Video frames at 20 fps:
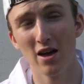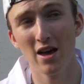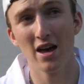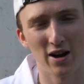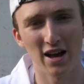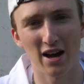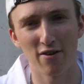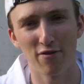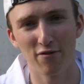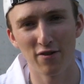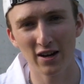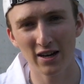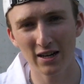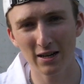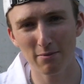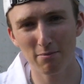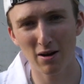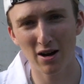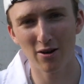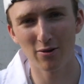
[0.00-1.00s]
When I think
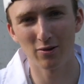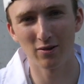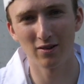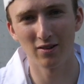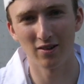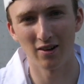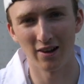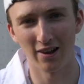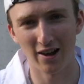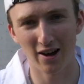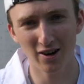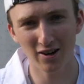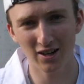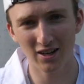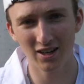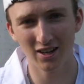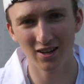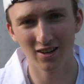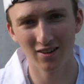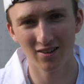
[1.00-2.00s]
about
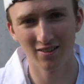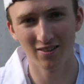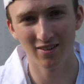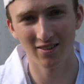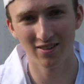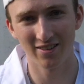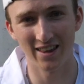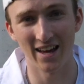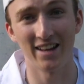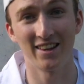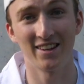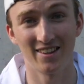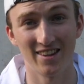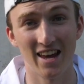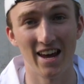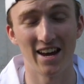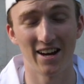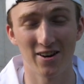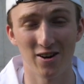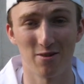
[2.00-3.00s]
luck, that
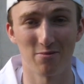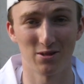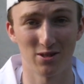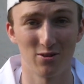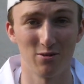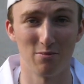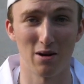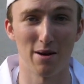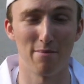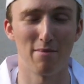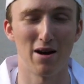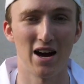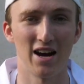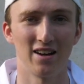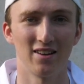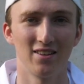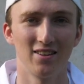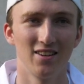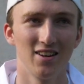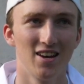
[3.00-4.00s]
day comes to my
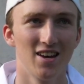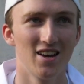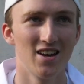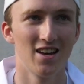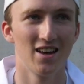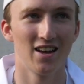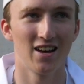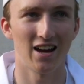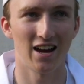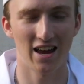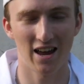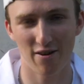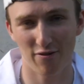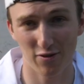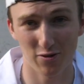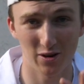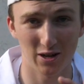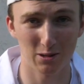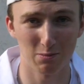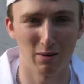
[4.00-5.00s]
mind. I have
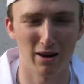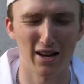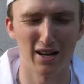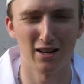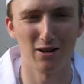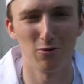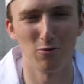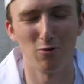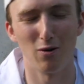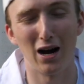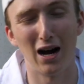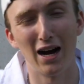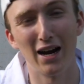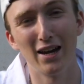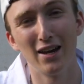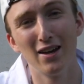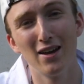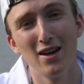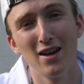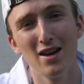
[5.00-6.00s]
to explain you
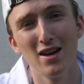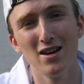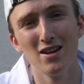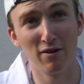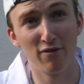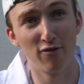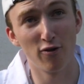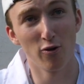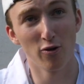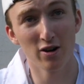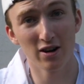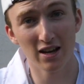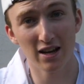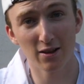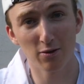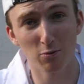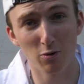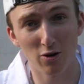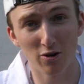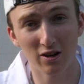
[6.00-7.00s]
why. Before
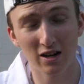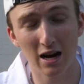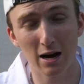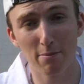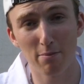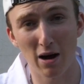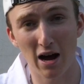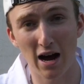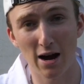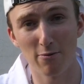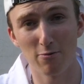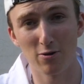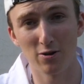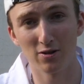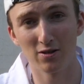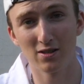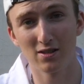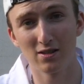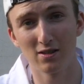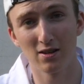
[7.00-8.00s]
that World Cup I
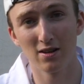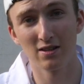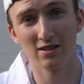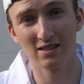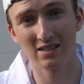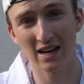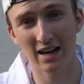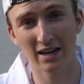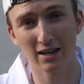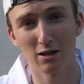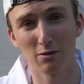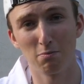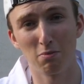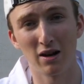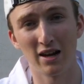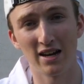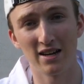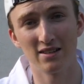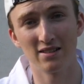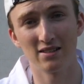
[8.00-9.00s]
was second
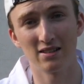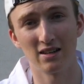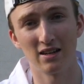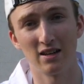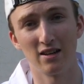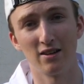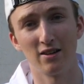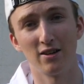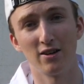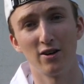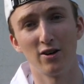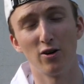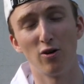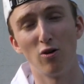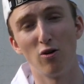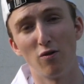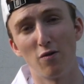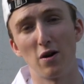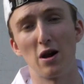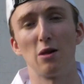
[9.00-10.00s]
place in the
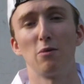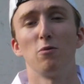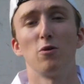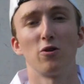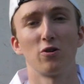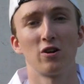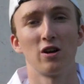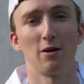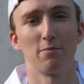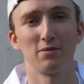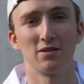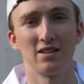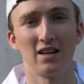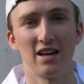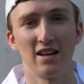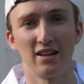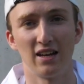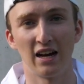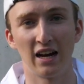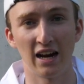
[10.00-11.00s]
overall World Cup
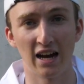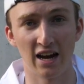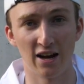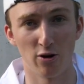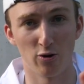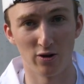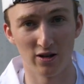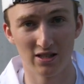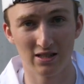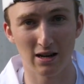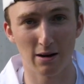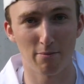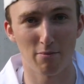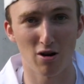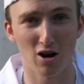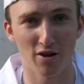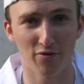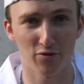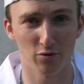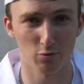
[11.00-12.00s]
standing, and Øystein
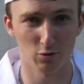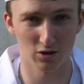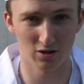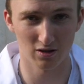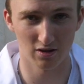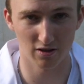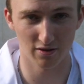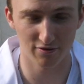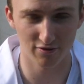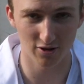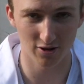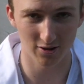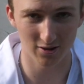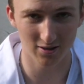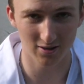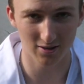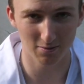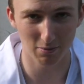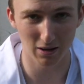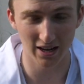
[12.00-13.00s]
Braathen was in the
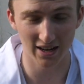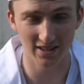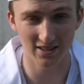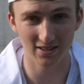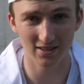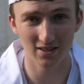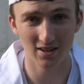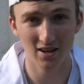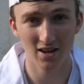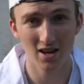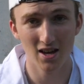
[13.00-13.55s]
first place.